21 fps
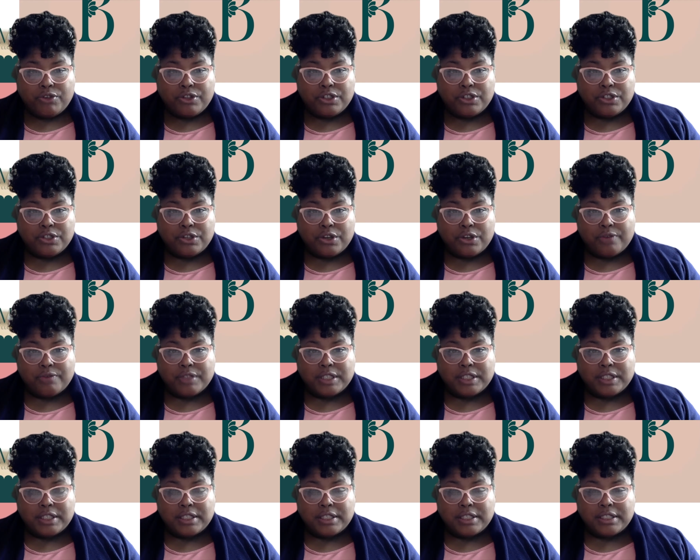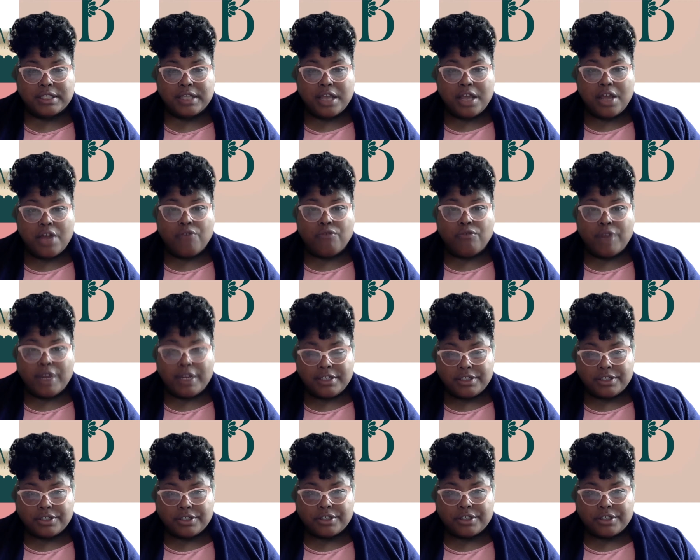the services
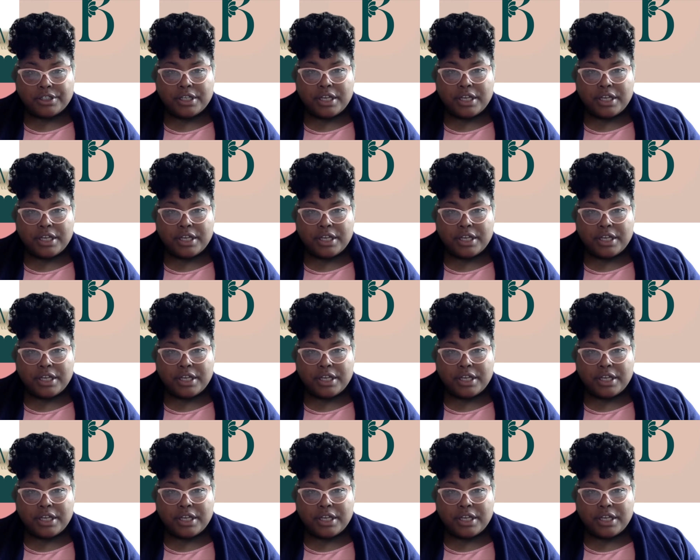rendered?